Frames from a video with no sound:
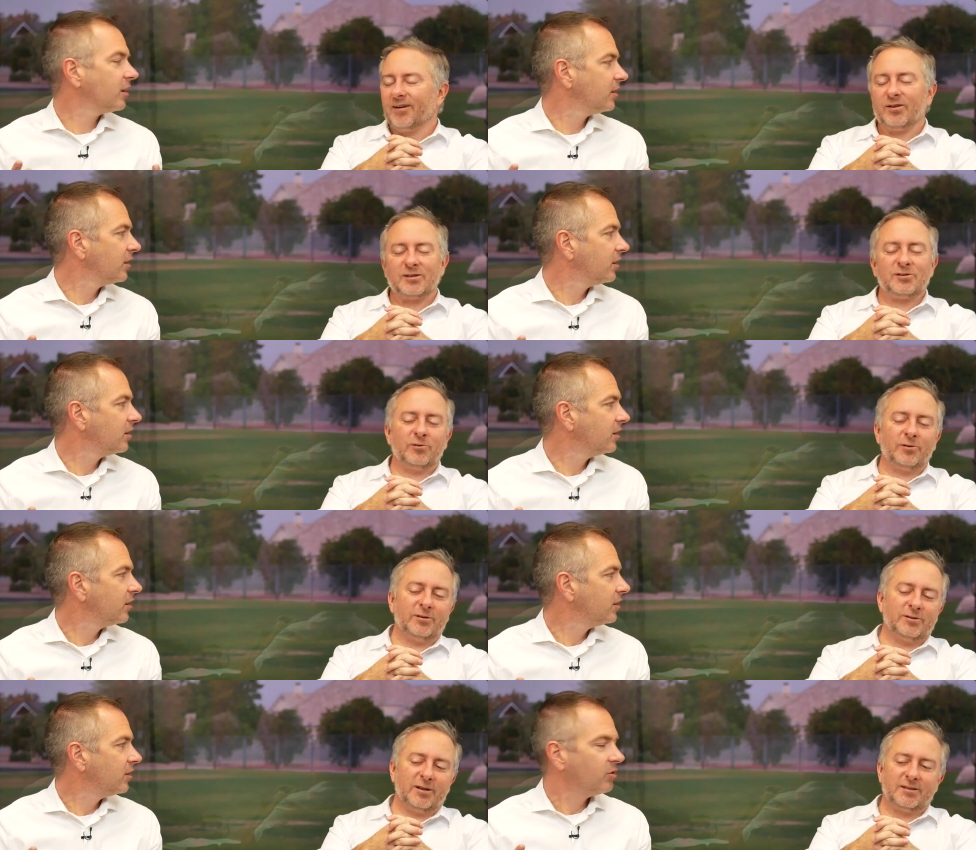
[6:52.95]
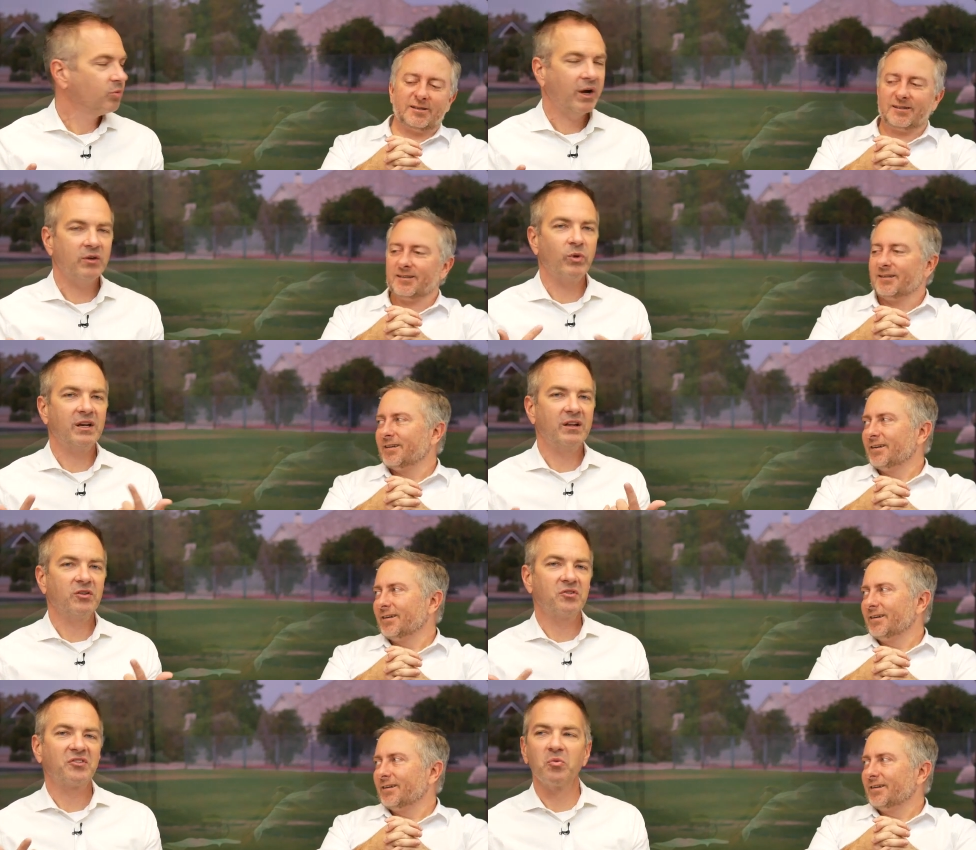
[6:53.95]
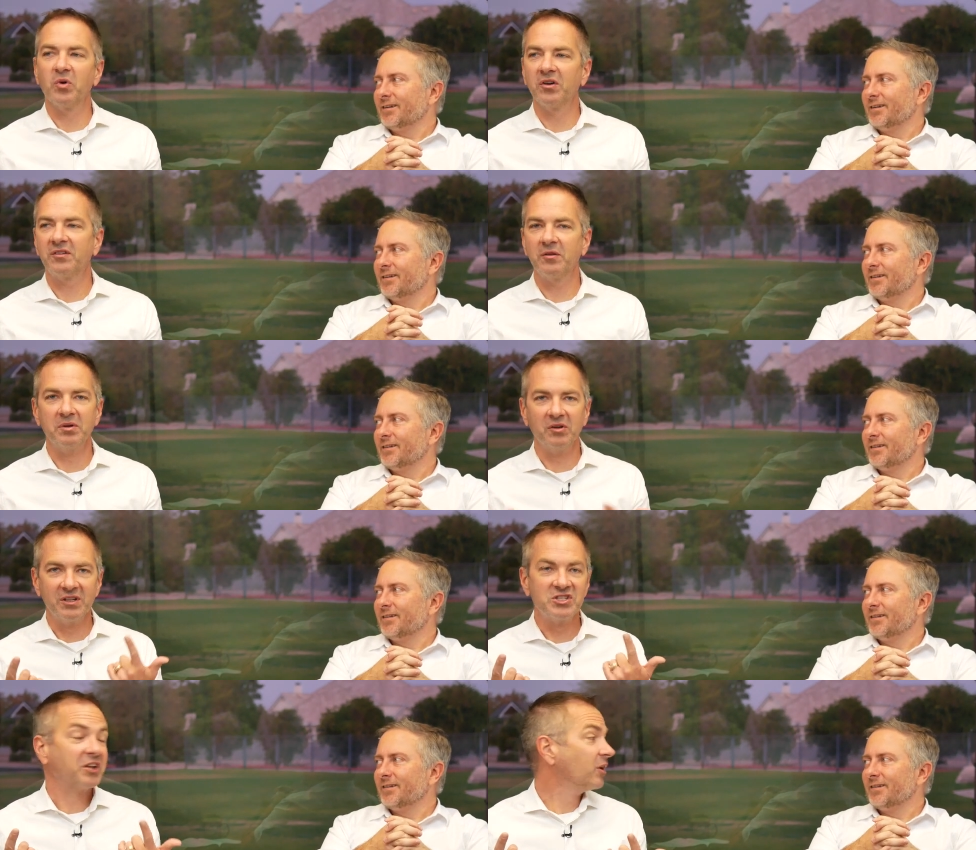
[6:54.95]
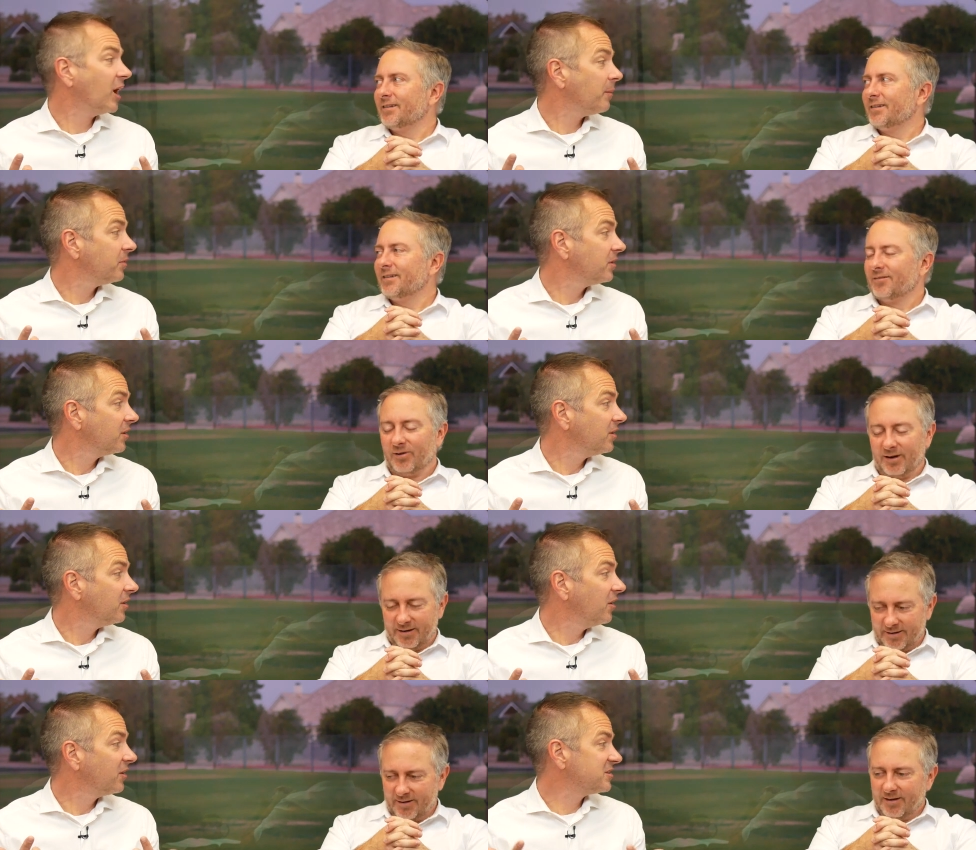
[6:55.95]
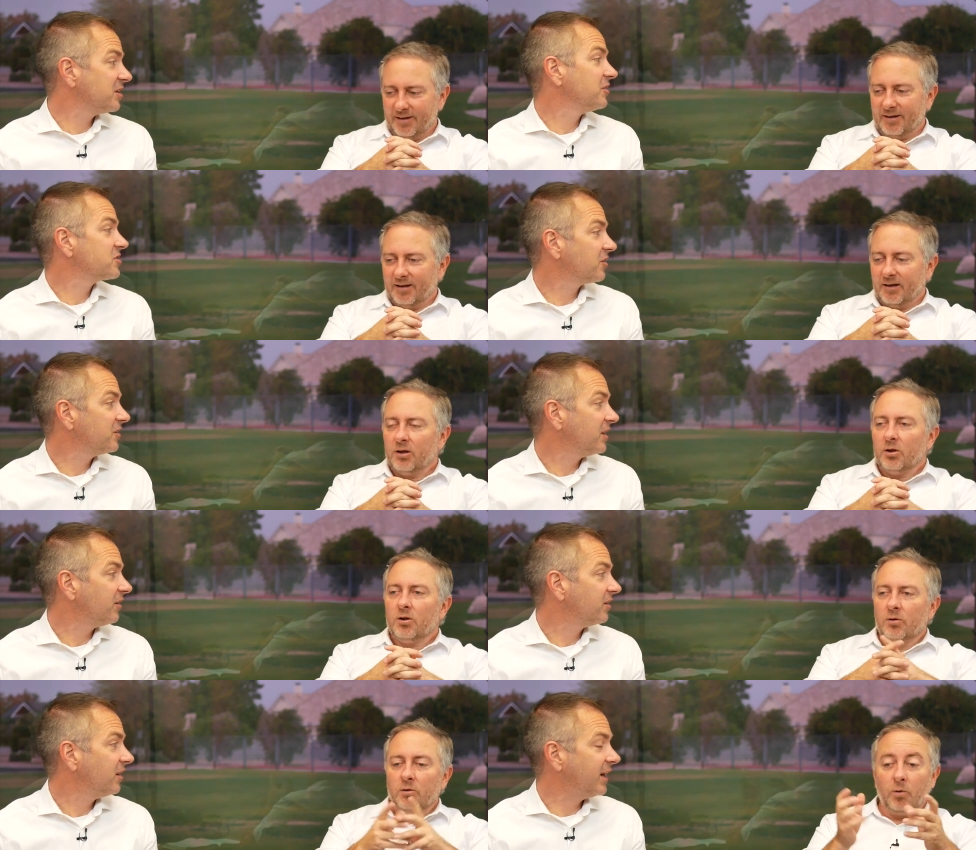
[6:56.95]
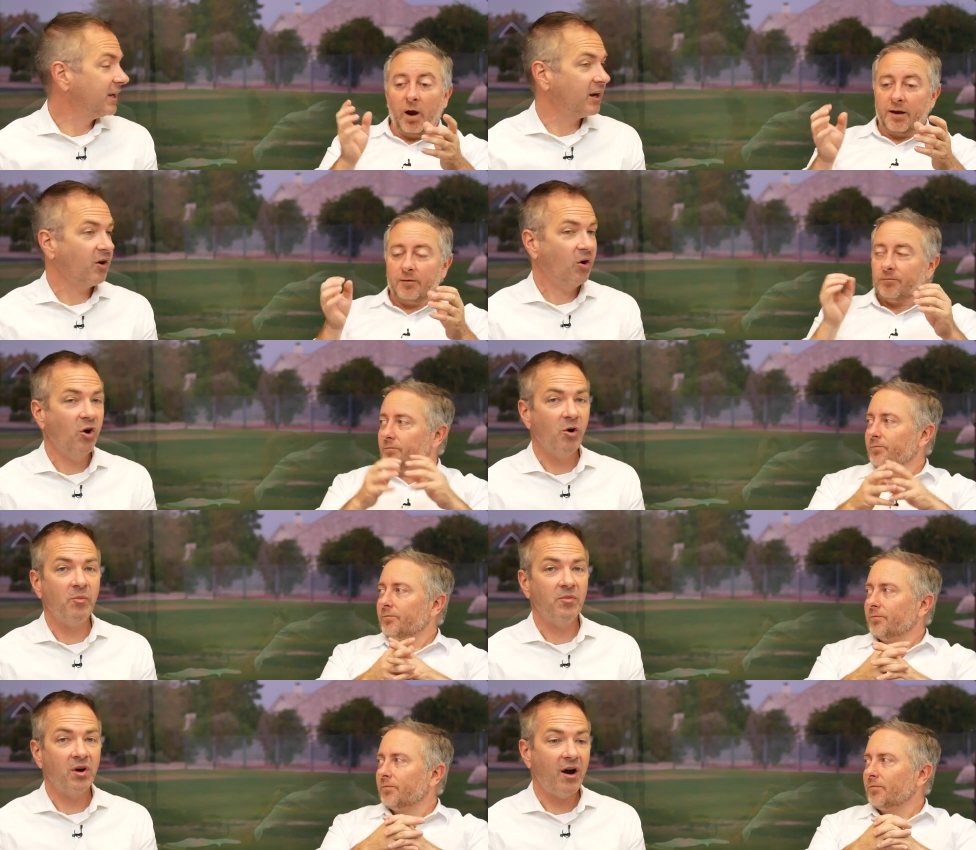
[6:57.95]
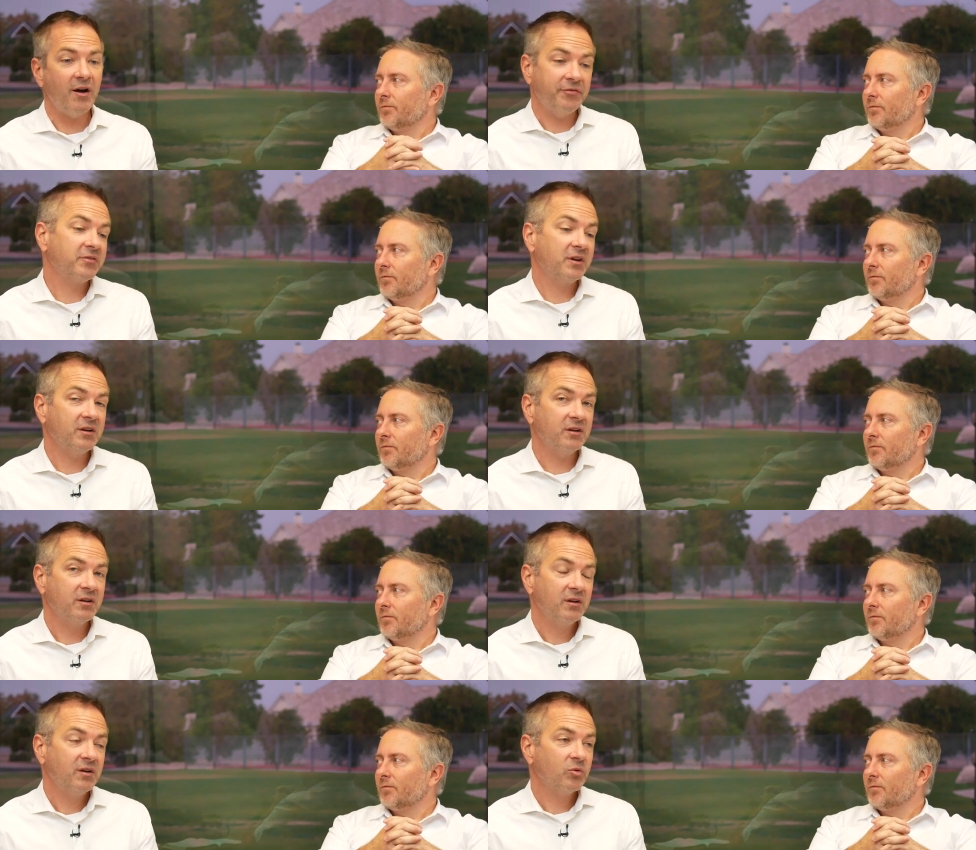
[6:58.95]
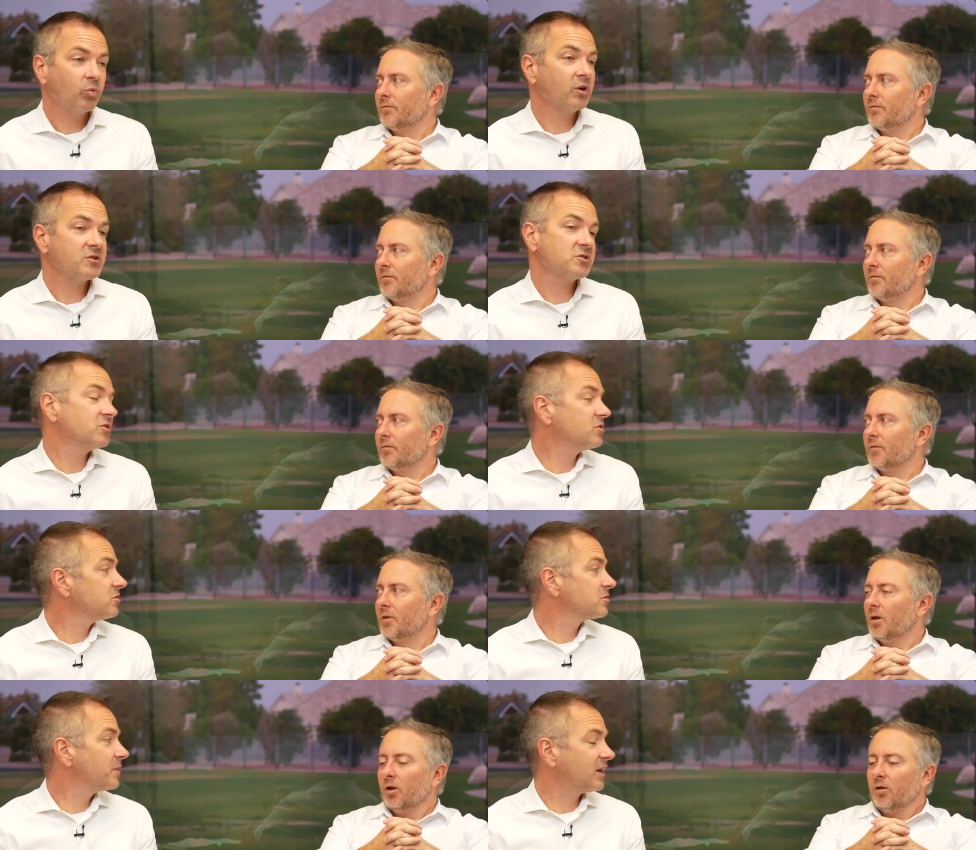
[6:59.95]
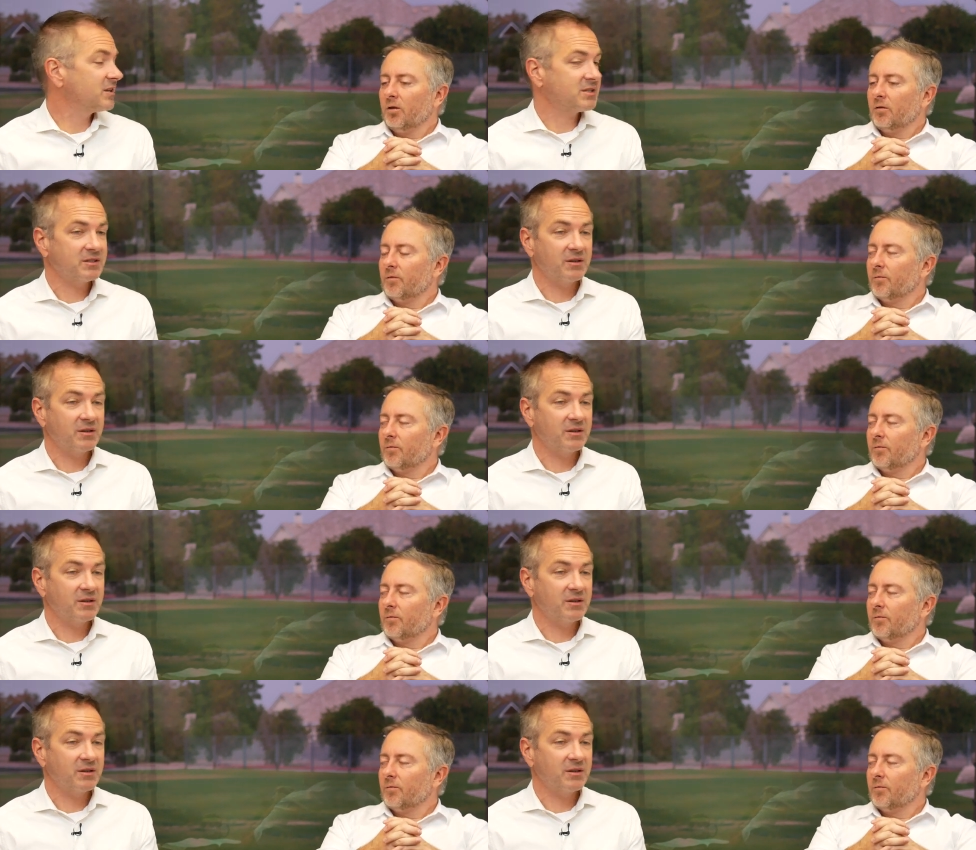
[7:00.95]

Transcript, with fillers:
Speaker 1: Oh, that's so good, Jason. Right? We can either use our words to build each other up, right, or to tear each other down. And right. in a home, often words are used because